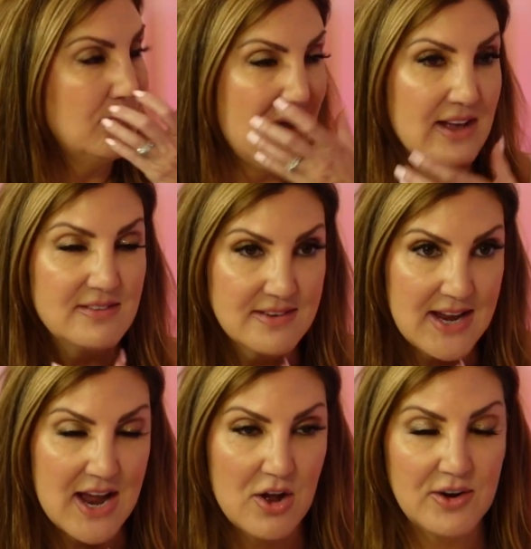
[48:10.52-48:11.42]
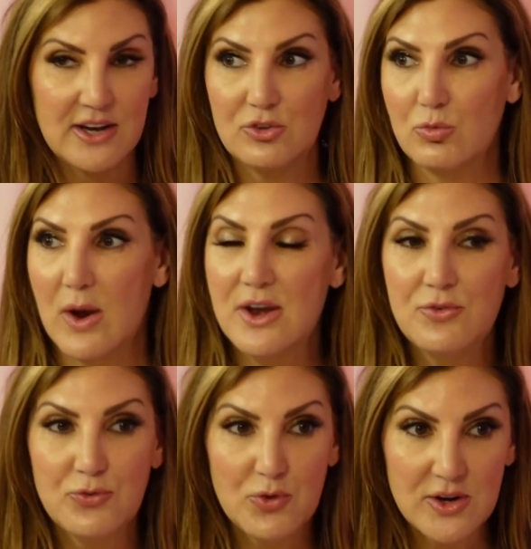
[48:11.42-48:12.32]
mask down and he's right in
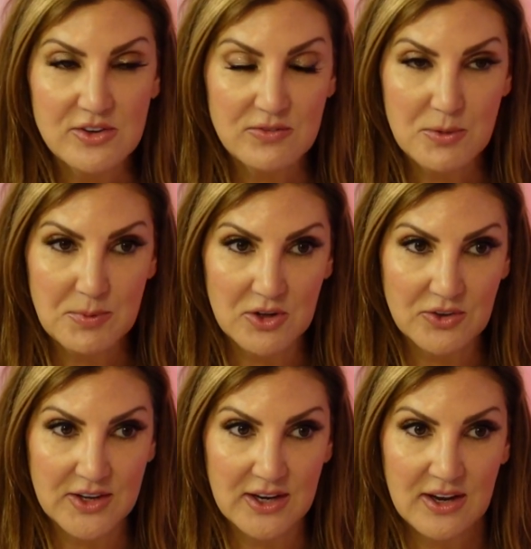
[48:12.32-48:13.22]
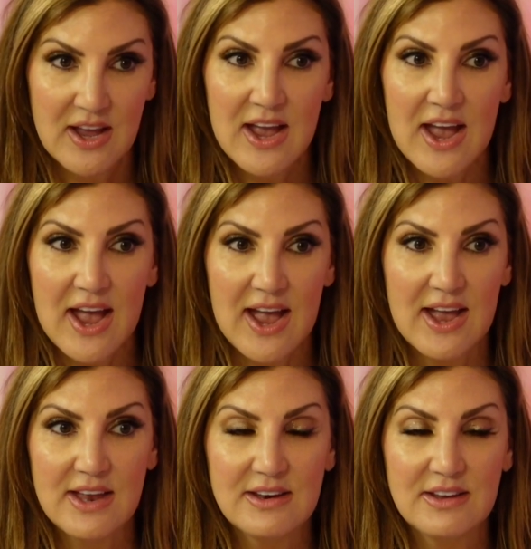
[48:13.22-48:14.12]
front of the building.
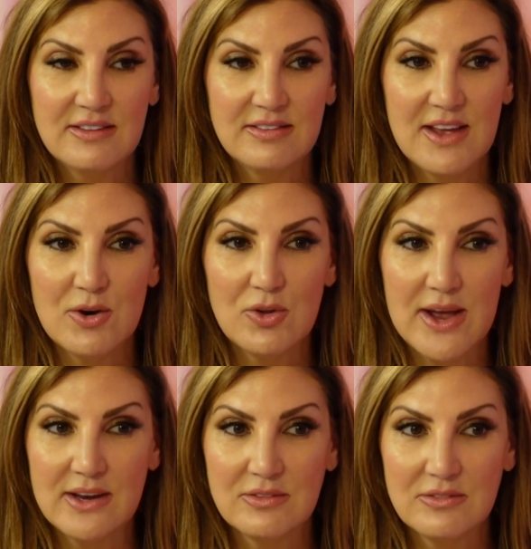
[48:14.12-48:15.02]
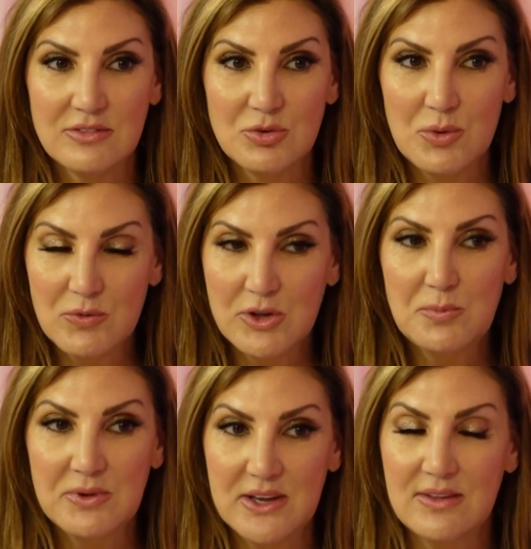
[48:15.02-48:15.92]
And they are like, do we really
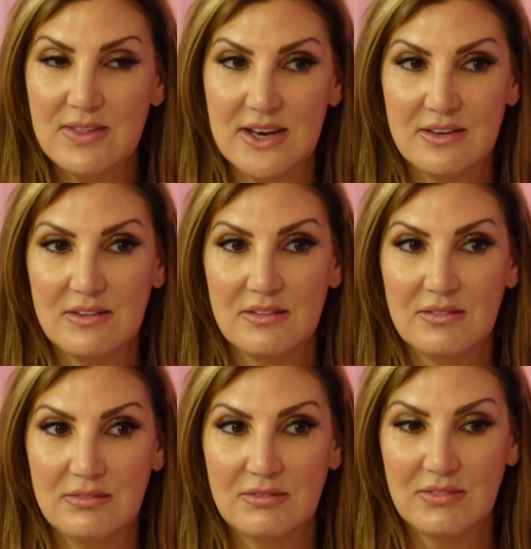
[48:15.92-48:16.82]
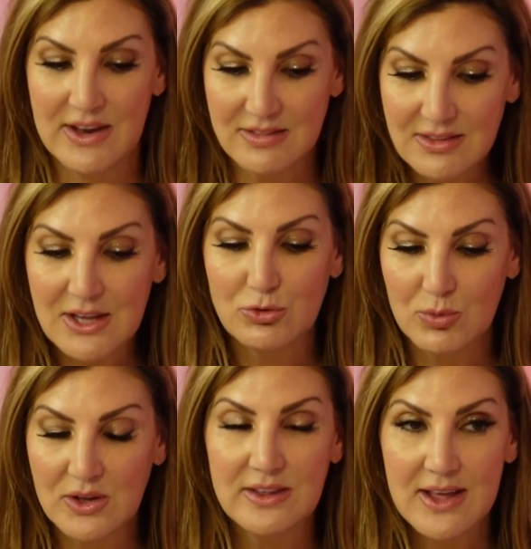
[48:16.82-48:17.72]
believe that like he's
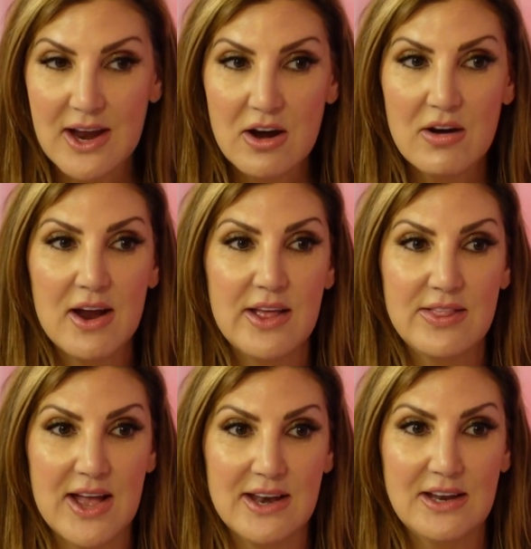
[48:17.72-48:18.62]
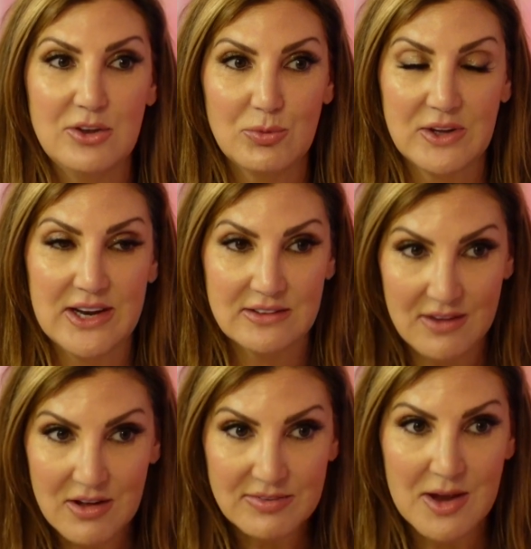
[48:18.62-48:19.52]
really there and that he really has
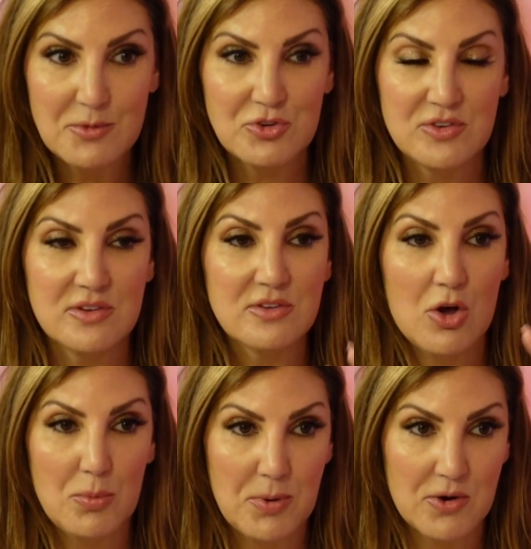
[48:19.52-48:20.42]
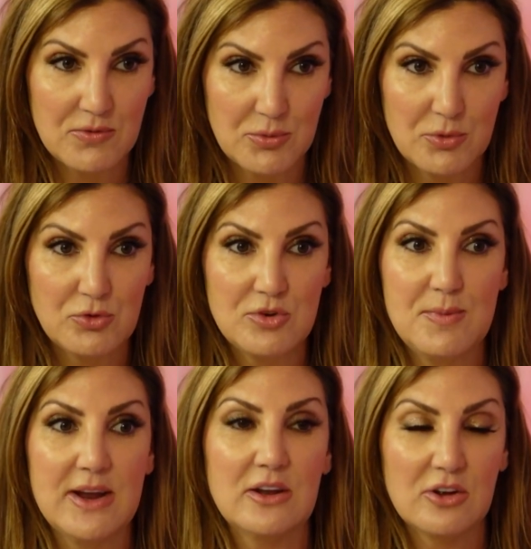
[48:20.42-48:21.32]
Alzheimer's? Is this all part of the ruse to
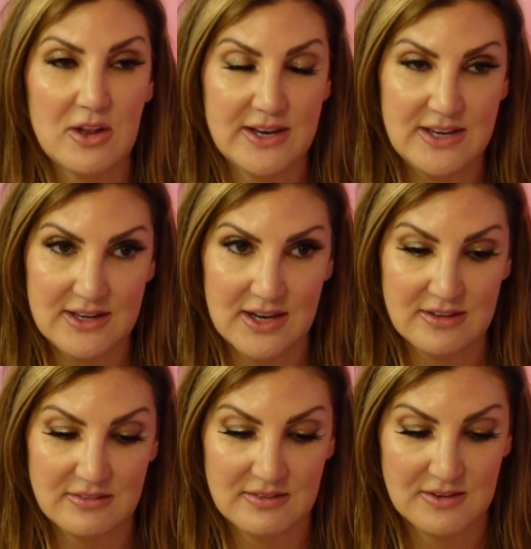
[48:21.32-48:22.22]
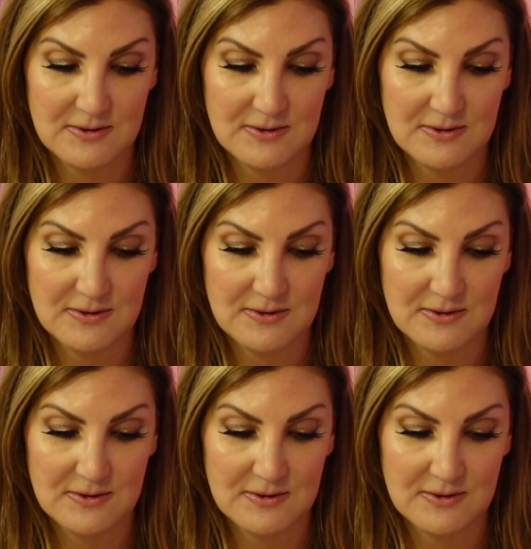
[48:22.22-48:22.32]
make it look like he does?